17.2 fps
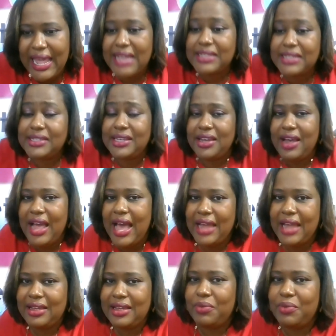I see your
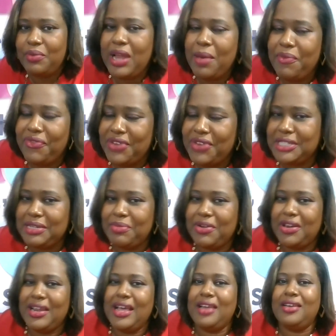hand, and when I'm finished, I'm
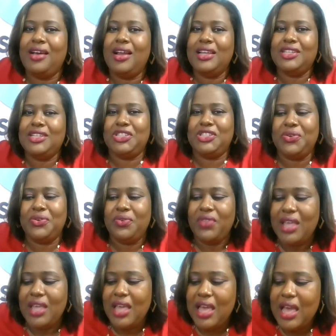going to acknowledge you.
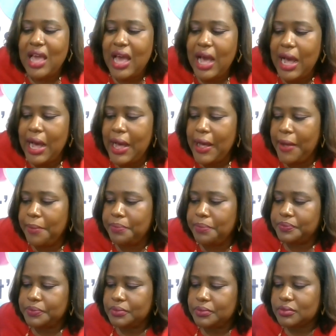
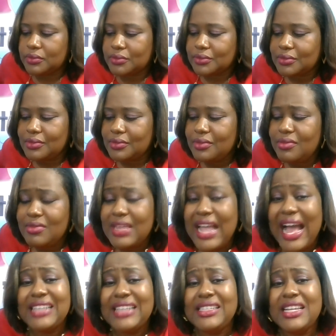
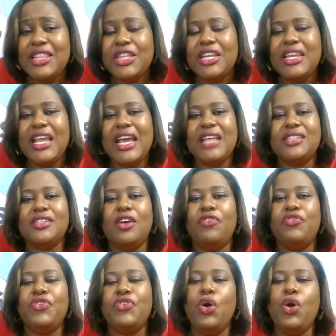As in the days
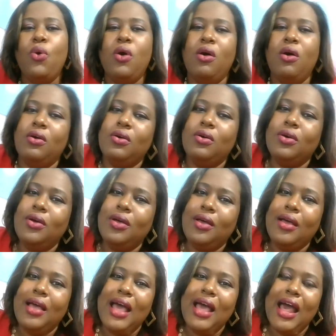of Noah,
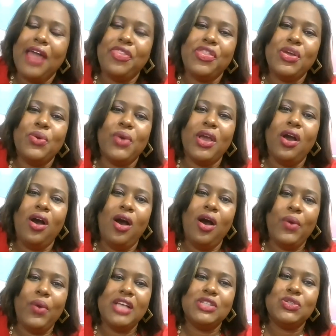I think we
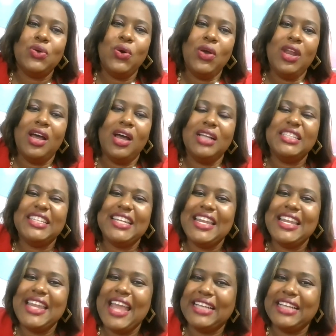always hold on to the
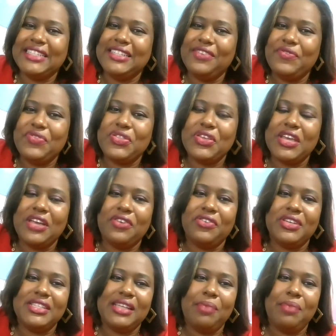negative thing,
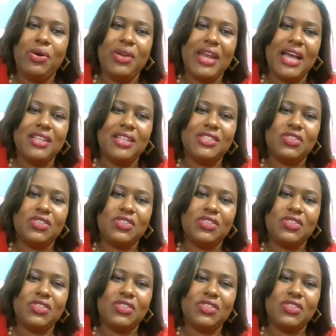Chris, about that